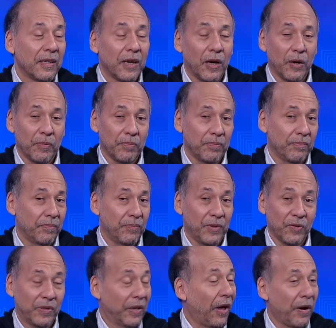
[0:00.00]
Um,
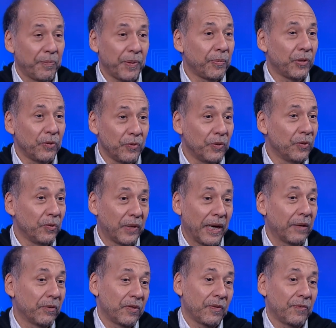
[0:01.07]
there's a lot of people who knew
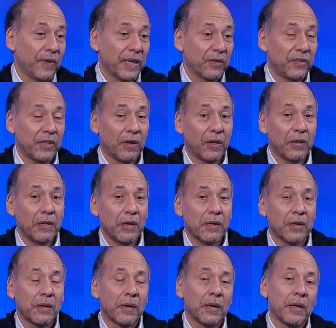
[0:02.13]
that was a fantasy all along.